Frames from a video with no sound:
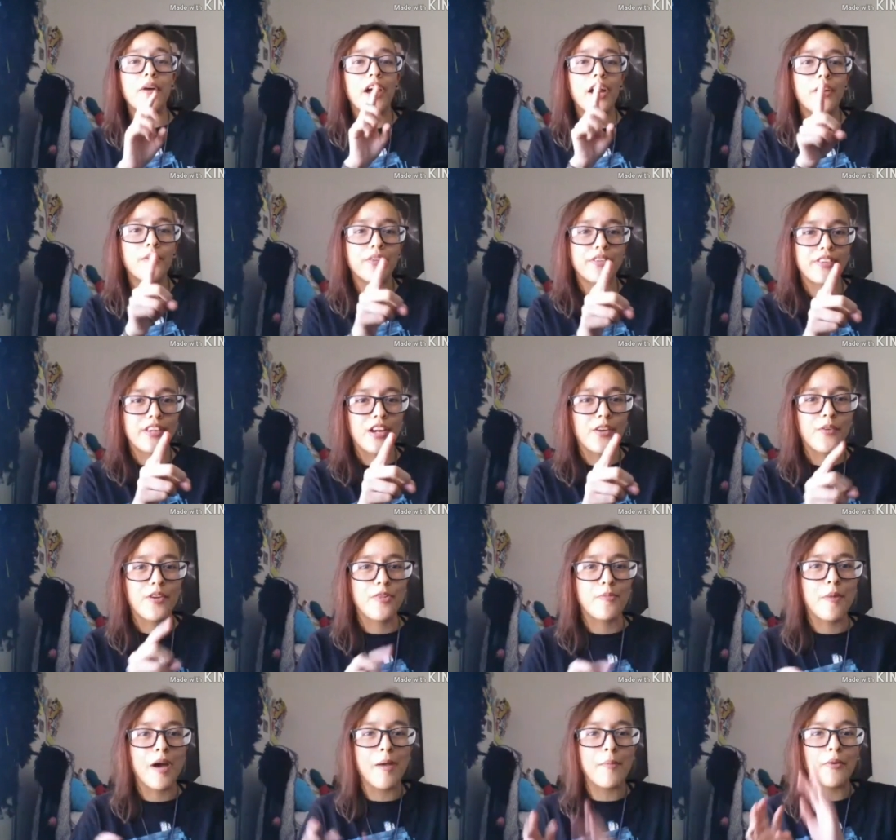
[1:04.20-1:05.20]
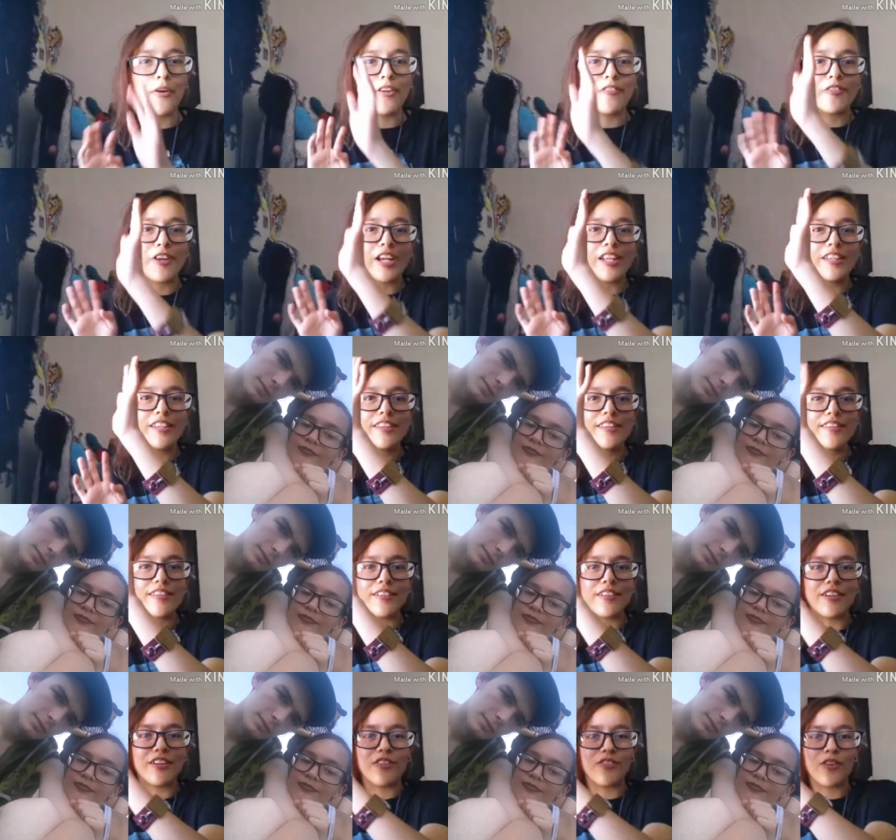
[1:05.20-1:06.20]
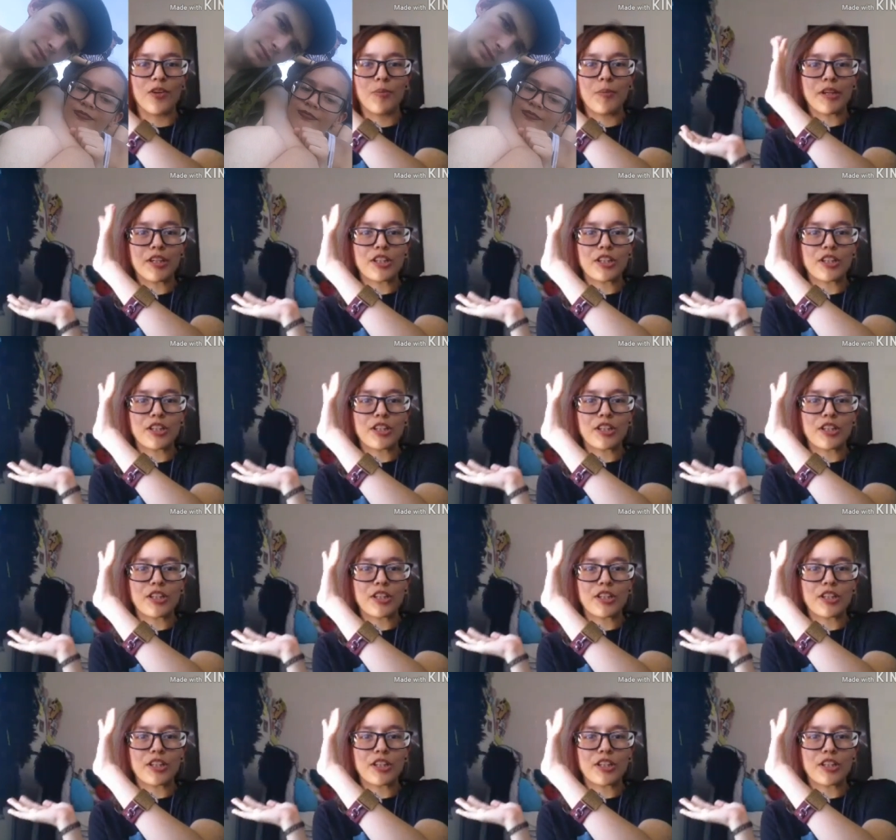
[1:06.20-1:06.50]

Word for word: The way I was there with my boyfriend, some he's few